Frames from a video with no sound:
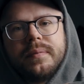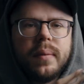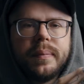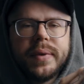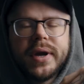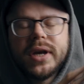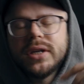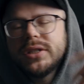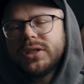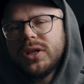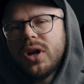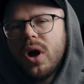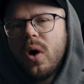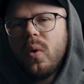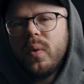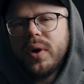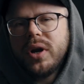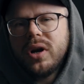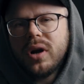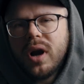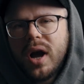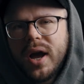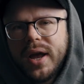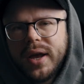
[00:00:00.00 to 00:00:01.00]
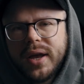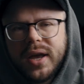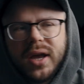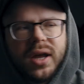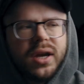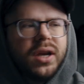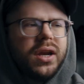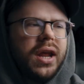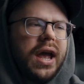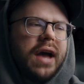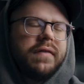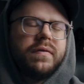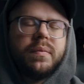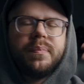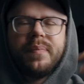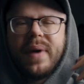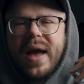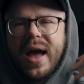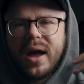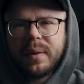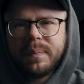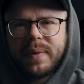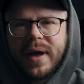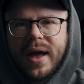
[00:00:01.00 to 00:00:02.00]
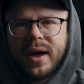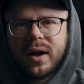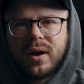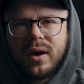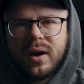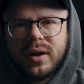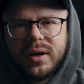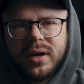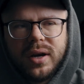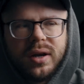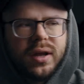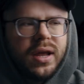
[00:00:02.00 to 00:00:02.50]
Because you know, when you're hiking, you have a backpack on you,